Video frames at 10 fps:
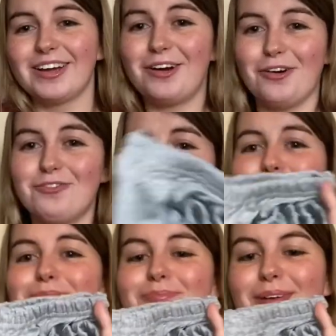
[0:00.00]
cuffed
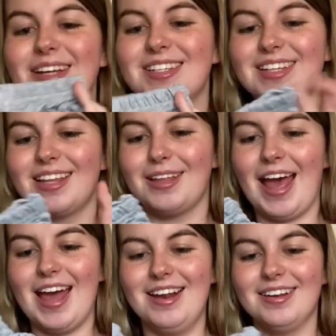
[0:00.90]
bits at the
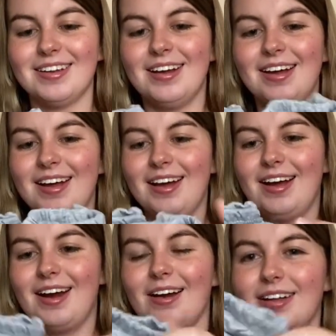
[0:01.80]
end
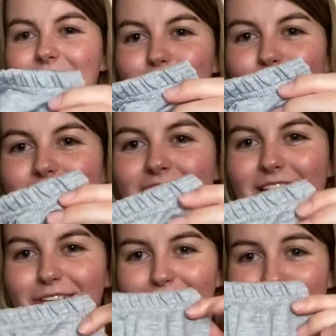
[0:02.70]
are like different,
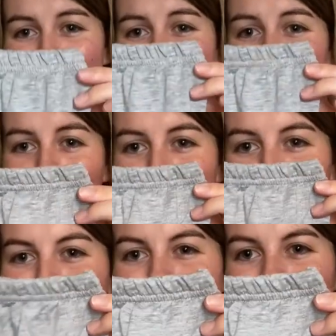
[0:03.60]
and they're like so
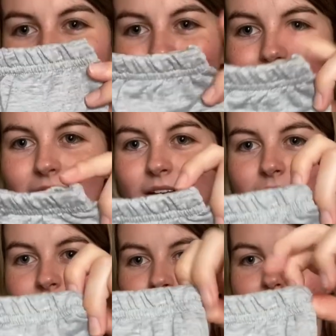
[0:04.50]
big, like
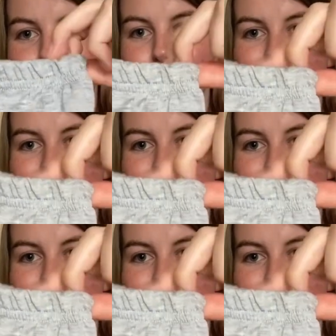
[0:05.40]
my